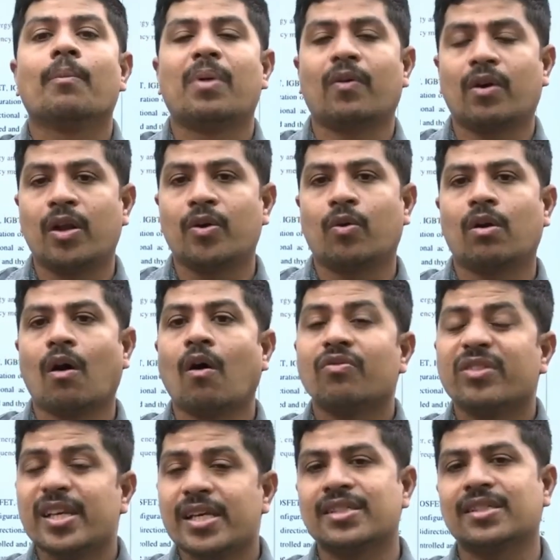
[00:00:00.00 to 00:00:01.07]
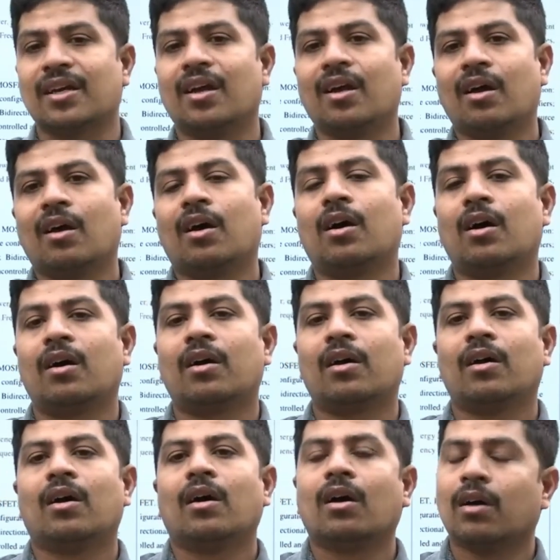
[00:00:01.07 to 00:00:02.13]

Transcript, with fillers: power diode on these uh,